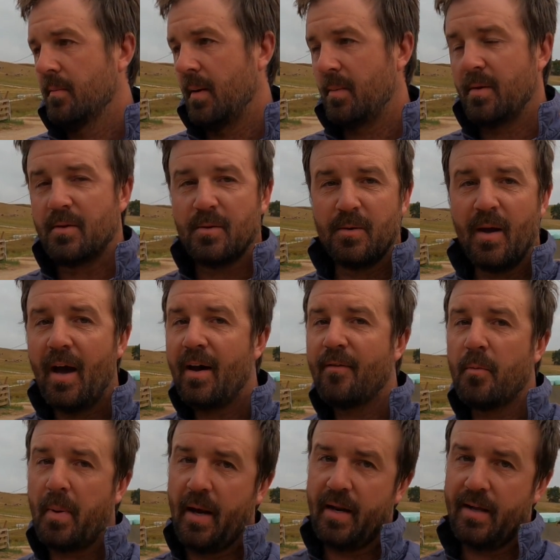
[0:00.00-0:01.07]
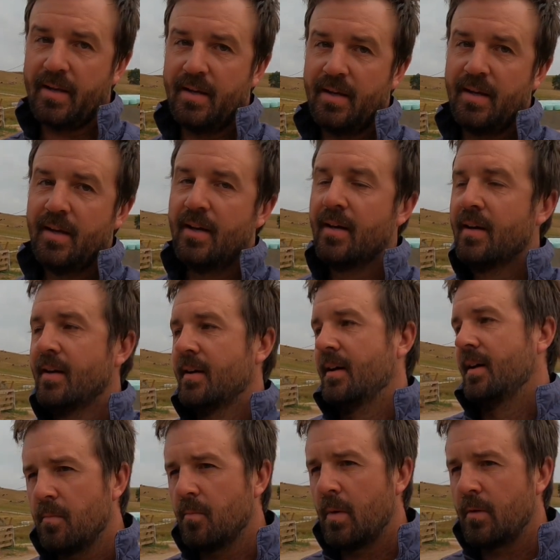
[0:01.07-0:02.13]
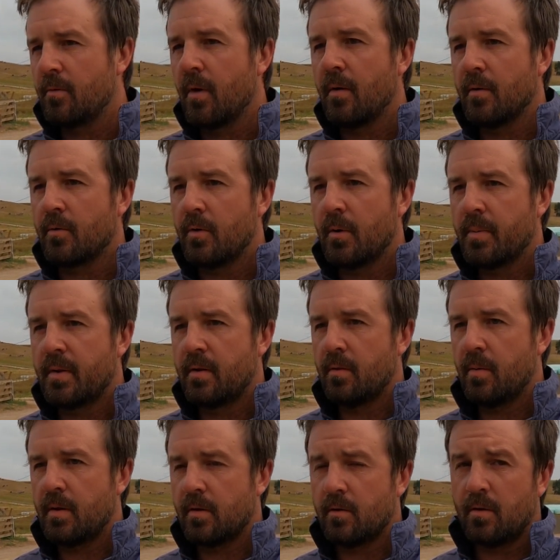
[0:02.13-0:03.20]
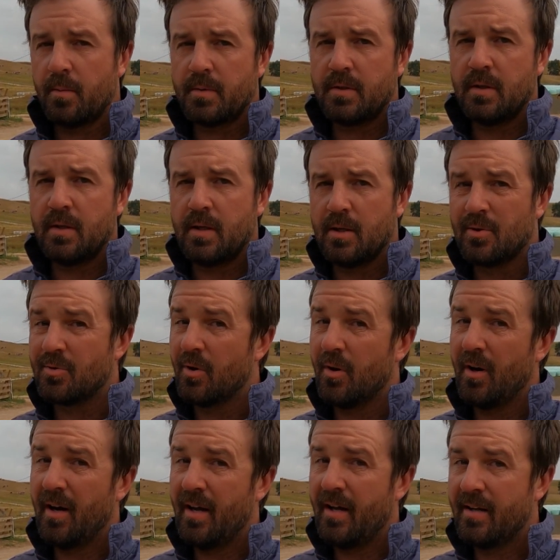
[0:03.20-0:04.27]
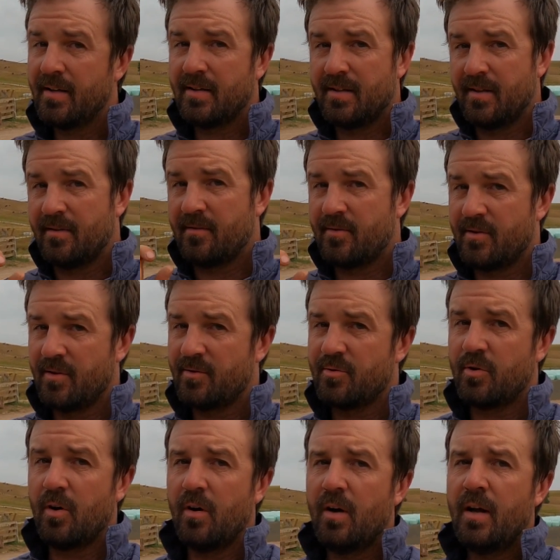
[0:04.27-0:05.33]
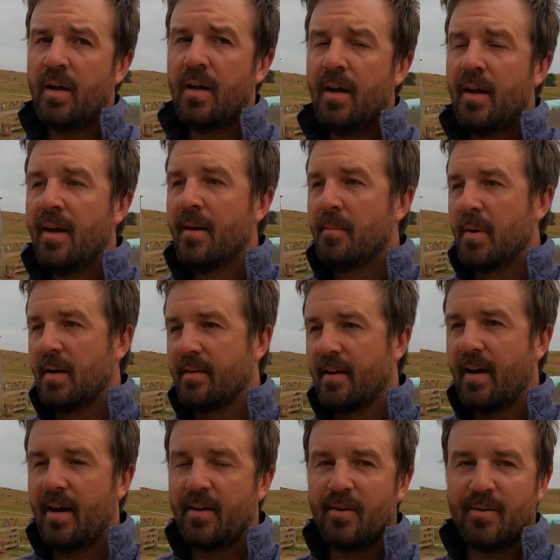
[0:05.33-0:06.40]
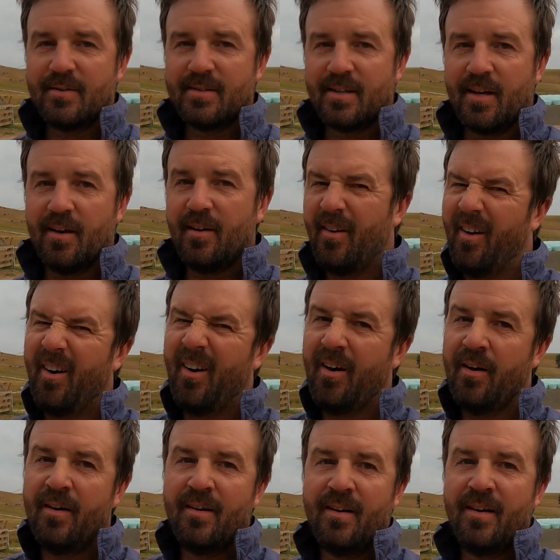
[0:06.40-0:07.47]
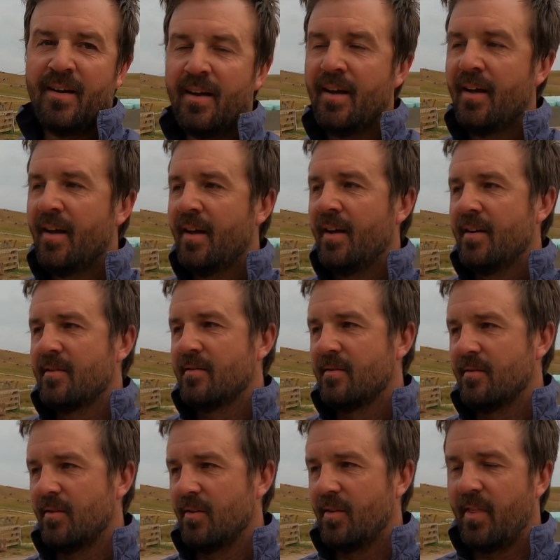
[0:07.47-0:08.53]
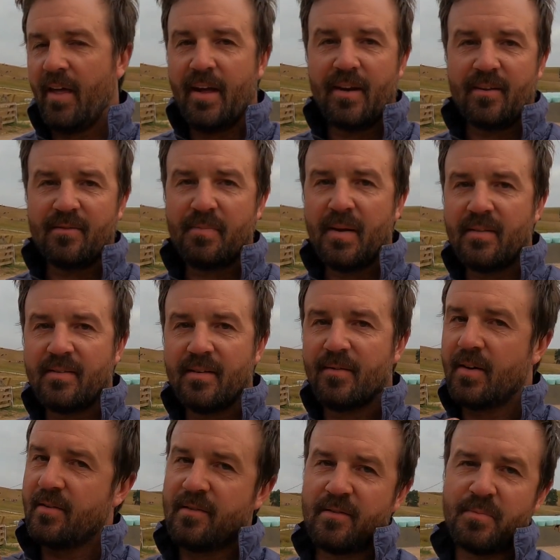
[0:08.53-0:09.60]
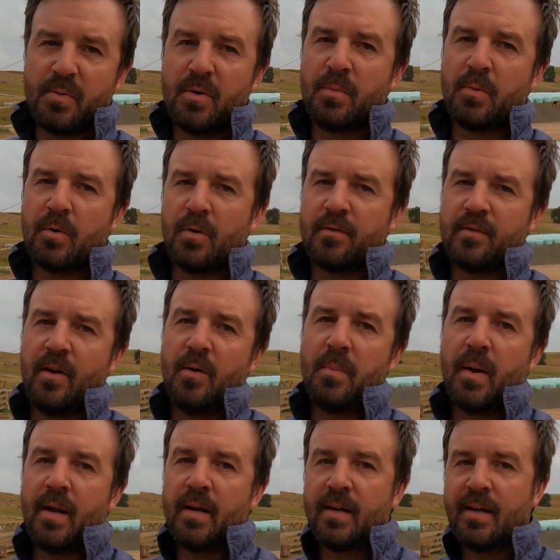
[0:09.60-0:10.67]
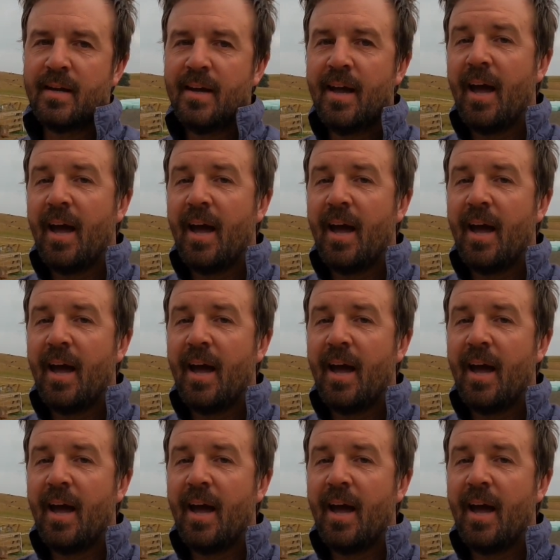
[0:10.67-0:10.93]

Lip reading: Maybe do half a paddock. When growing crops, it's always a good opportunity to try, just try, but it's hard not to go, oh, it's not that expensive, let's just put it across the whole paddock.